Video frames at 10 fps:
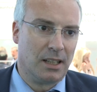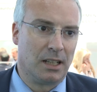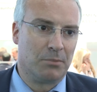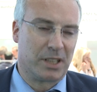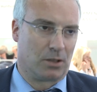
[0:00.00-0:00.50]

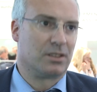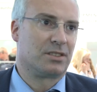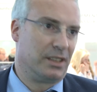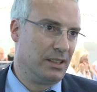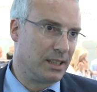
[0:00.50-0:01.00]
um, but
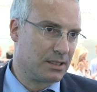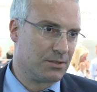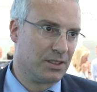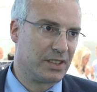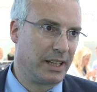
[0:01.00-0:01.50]
also the
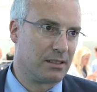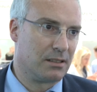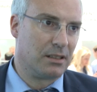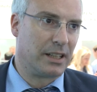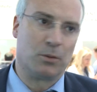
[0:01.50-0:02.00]
industrial
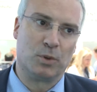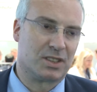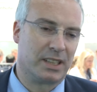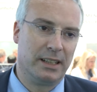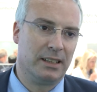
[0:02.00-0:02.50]
sector, and I
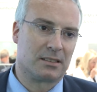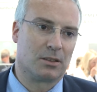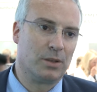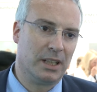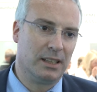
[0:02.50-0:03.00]
would say it's
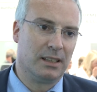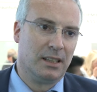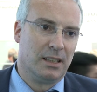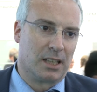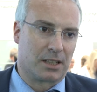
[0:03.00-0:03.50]
only
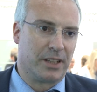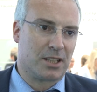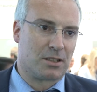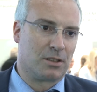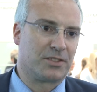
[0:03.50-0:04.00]
a
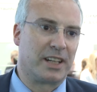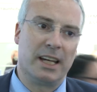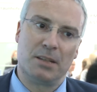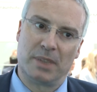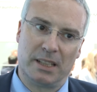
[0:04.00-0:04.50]
question of
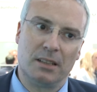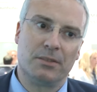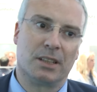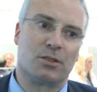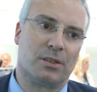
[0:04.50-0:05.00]
time, and here
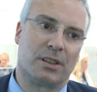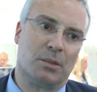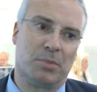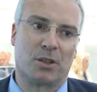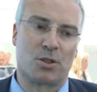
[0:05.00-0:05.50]
we are talking
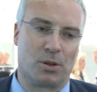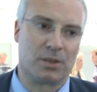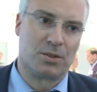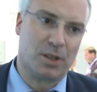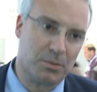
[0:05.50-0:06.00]
about
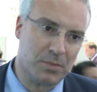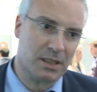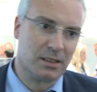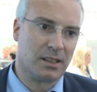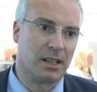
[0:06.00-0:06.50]
short-term
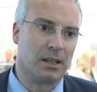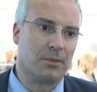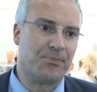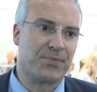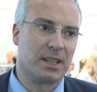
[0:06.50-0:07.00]

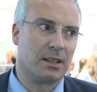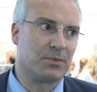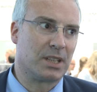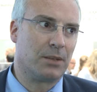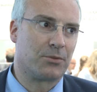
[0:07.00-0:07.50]
um,
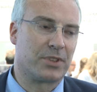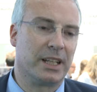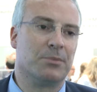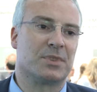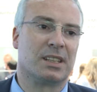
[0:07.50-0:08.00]
time
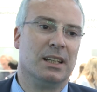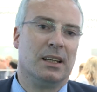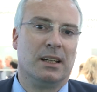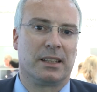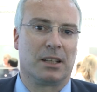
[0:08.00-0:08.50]
frames
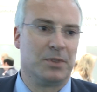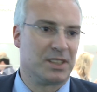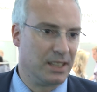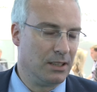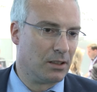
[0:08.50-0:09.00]
that we
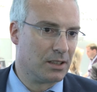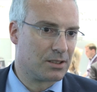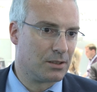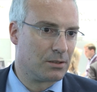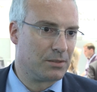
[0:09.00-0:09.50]
see
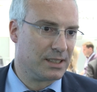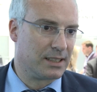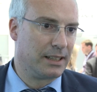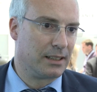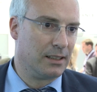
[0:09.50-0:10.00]
also
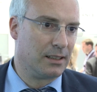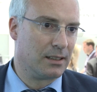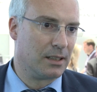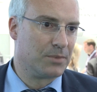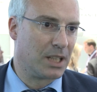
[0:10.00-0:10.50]

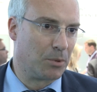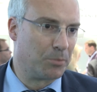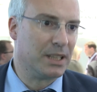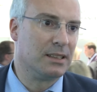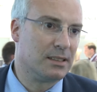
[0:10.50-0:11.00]
recycling
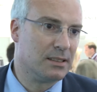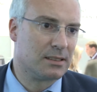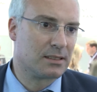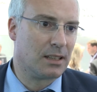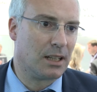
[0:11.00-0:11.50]

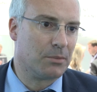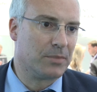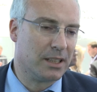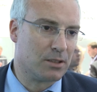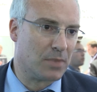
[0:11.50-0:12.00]
capabilities
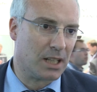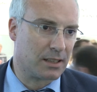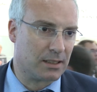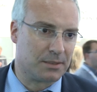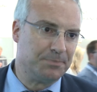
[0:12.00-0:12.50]
in the market.